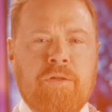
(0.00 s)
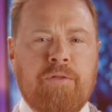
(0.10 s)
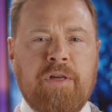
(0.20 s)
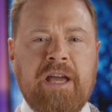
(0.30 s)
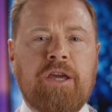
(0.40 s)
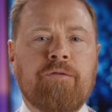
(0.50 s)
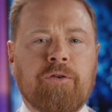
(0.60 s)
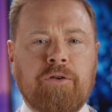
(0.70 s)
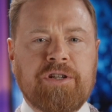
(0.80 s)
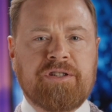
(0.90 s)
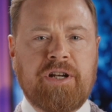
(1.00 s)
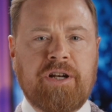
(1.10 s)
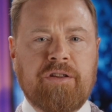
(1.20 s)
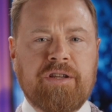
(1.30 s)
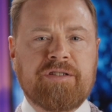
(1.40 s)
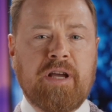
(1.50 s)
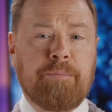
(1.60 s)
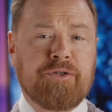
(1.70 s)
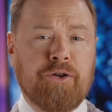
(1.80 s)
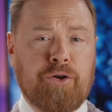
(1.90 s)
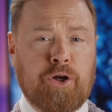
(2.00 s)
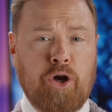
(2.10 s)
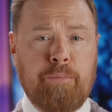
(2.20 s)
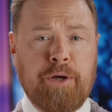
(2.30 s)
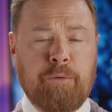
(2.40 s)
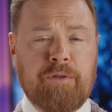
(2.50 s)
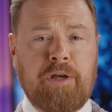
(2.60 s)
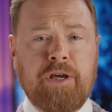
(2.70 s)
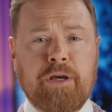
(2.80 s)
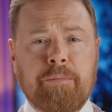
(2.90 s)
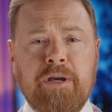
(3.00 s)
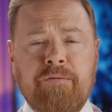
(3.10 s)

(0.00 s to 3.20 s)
Thank you for listening to this episode of Go Big with Gibb.